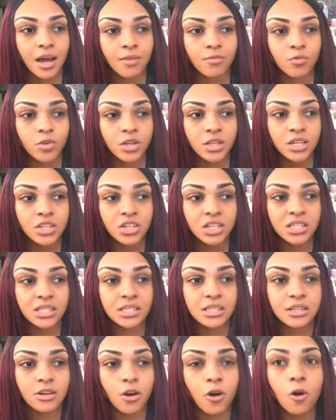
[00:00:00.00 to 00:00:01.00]
really
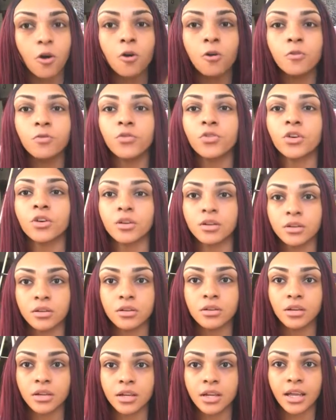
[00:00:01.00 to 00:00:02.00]
just
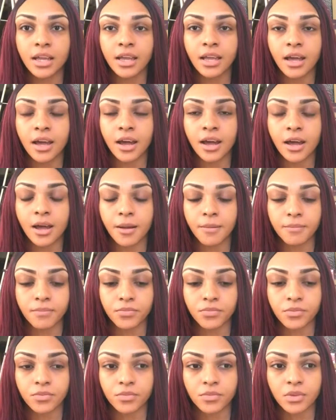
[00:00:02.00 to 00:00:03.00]

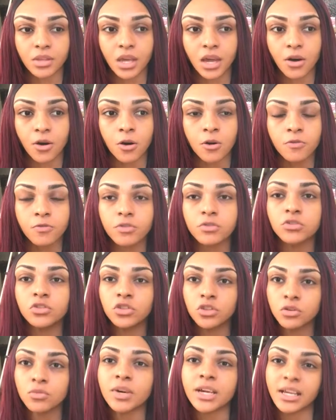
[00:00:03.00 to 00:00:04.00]

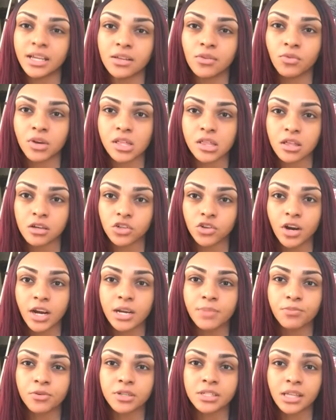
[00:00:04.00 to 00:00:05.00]
overdo it with trying
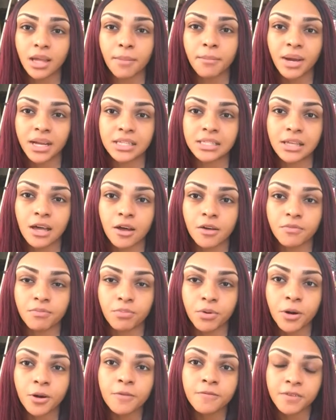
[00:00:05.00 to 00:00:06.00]
to present myself
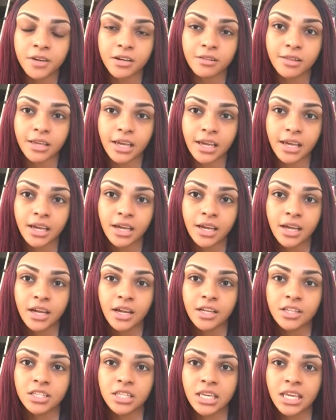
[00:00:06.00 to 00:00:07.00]
perfectly
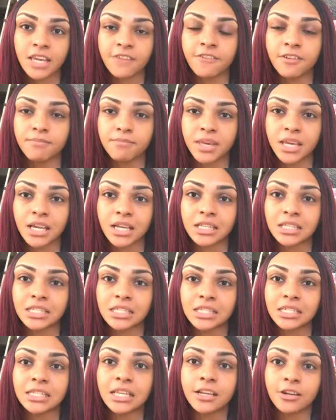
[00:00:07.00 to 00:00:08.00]
to even be
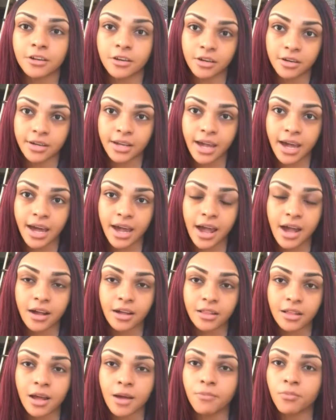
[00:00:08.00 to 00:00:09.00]
considered at a
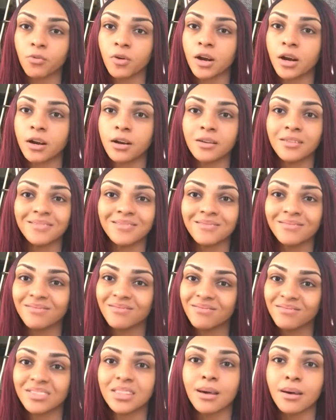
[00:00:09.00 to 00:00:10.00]
club where
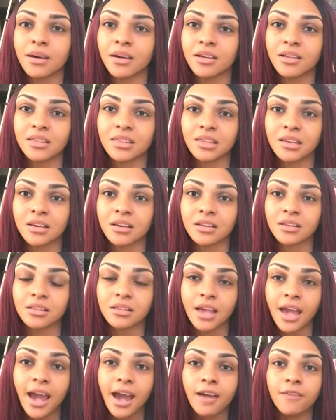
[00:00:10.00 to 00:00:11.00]
the
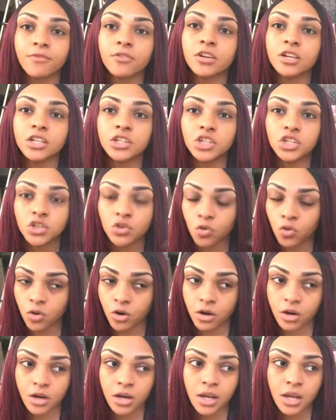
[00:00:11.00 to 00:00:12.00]
average
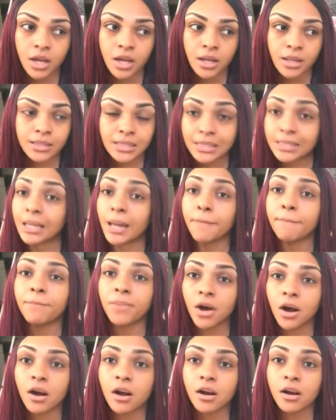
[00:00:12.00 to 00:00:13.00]
or
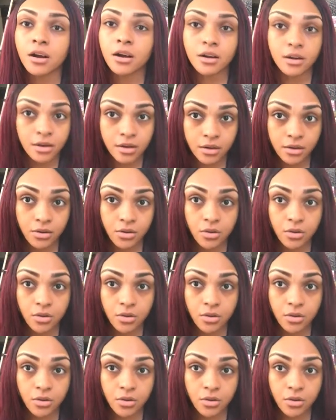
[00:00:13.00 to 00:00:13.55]
subpar